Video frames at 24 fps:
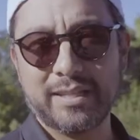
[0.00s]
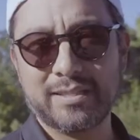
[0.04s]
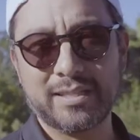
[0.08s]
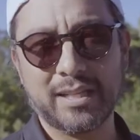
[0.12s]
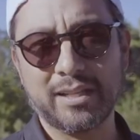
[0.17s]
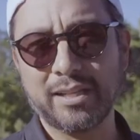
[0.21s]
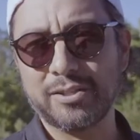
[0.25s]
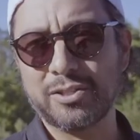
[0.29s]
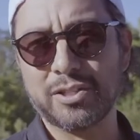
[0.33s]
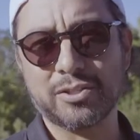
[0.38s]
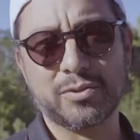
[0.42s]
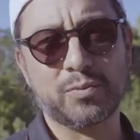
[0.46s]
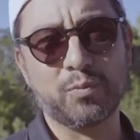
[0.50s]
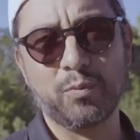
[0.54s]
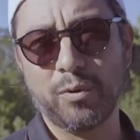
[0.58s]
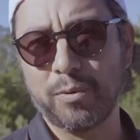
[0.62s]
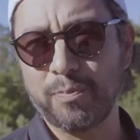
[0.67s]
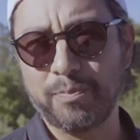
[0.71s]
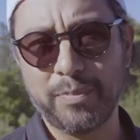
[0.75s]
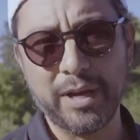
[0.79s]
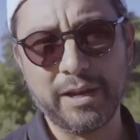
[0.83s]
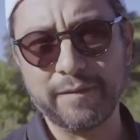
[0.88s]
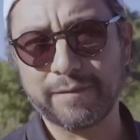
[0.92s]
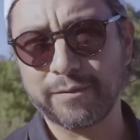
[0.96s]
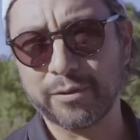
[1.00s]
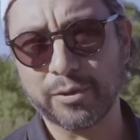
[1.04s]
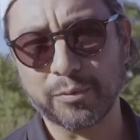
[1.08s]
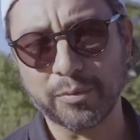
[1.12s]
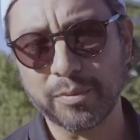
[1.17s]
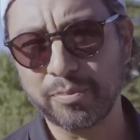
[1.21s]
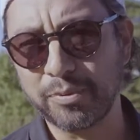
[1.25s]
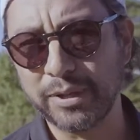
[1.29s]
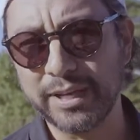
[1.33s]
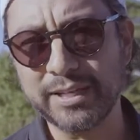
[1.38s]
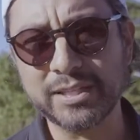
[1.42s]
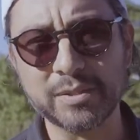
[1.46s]
said, we'll pay for the
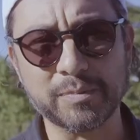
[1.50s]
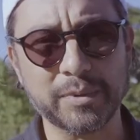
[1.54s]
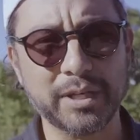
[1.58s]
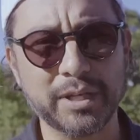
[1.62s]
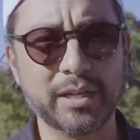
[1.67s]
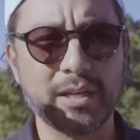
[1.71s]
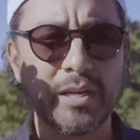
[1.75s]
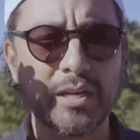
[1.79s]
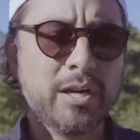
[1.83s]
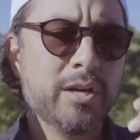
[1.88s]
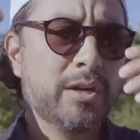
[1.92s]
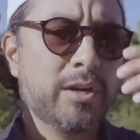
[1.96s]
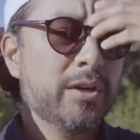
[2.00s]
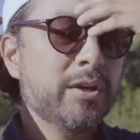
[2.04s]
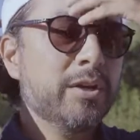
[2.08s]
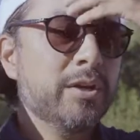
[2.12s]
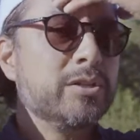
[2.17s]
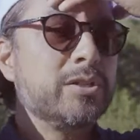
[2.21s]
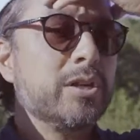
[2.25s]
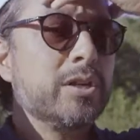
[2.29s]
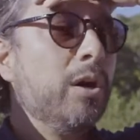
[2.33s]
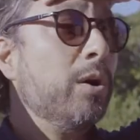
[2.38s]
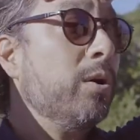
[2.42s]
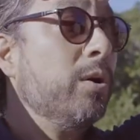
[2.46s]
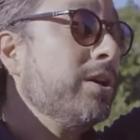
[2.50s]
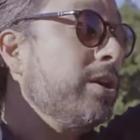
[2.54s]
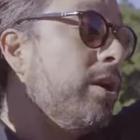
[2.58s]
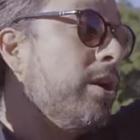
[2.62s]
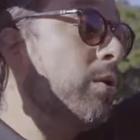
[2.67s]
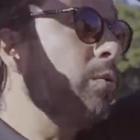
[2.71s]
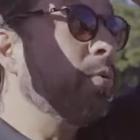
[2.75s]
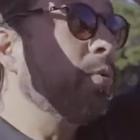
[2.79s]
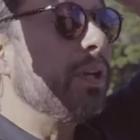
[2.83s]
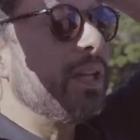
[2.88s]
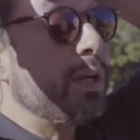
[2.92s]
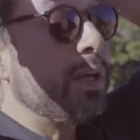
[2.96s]
replacement. So, it
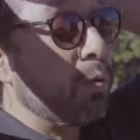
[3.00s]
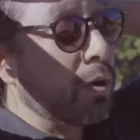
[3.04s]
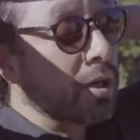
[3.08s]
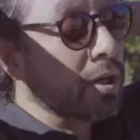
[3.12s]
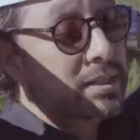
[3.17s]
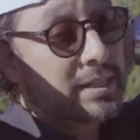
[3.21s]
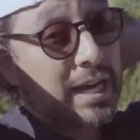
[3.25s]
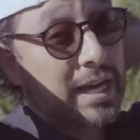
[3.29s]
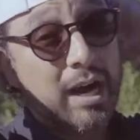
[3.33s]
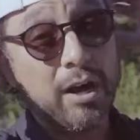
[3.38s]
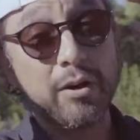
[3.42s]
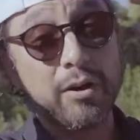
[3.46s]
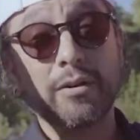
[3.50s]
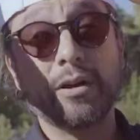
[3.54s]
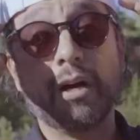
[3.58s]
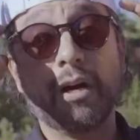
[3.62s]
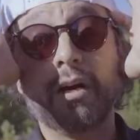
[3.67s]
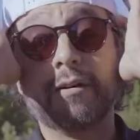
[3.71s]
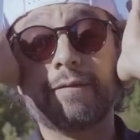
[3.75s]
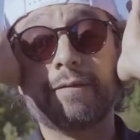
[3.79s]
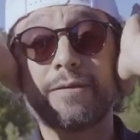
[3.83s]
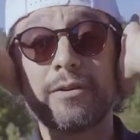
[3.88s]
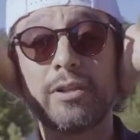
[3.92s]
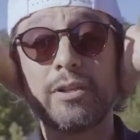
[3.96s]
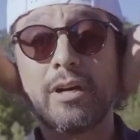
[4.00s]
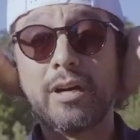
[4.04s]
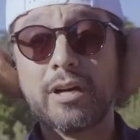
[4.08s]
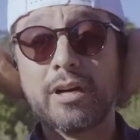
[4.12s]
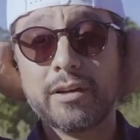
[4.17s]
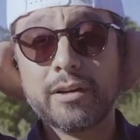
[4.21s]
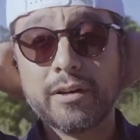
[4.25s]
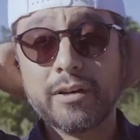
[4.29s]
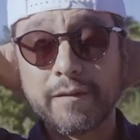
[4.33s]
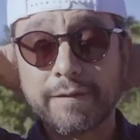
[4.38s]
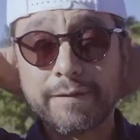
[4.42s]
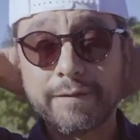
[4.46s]
really worked out for
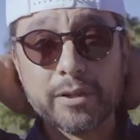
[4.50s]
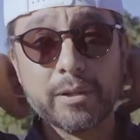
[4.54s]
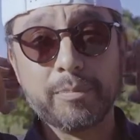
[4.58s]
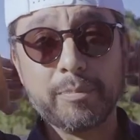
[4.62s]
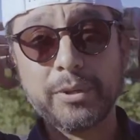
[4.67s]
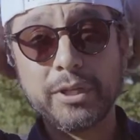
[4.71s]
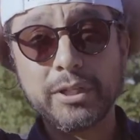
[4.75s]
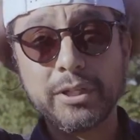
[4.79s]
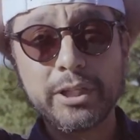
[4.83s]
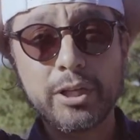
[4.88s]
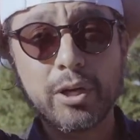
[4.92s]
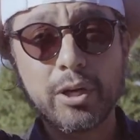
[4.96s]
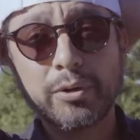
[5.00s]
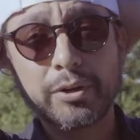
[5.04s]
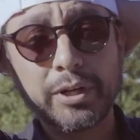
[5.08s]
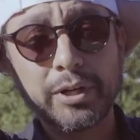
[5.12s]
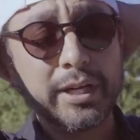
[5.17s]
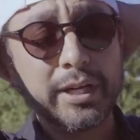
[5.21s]
the building owner